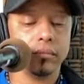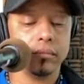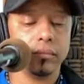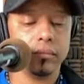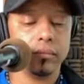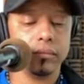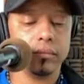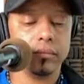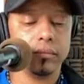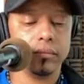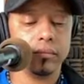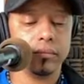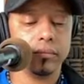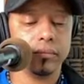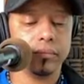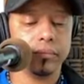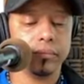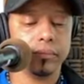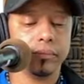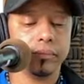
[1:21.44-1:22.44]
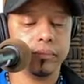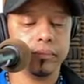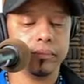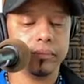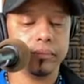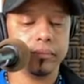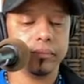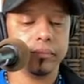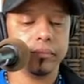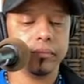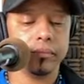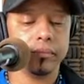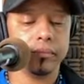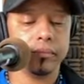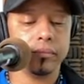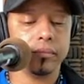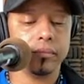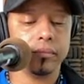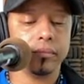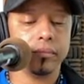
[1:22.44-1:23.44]

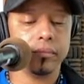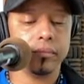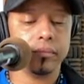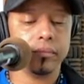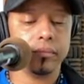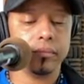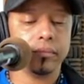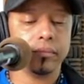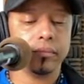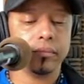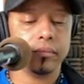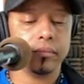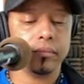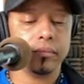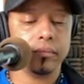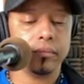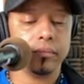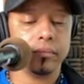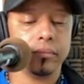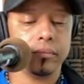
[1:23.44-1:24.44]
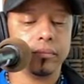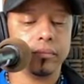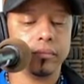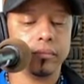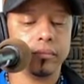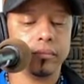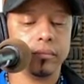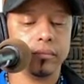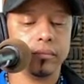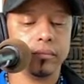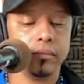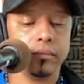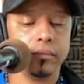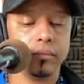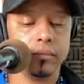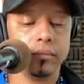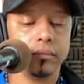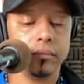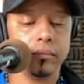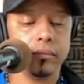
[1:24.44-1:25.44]

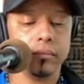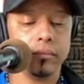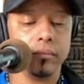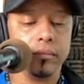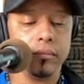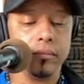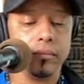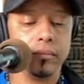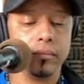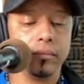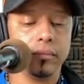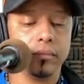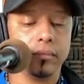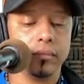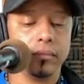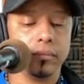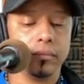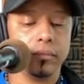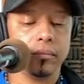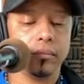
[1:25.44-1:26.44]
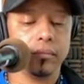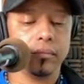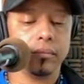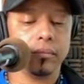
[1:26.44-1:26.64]
No words are spoken by the person on screen.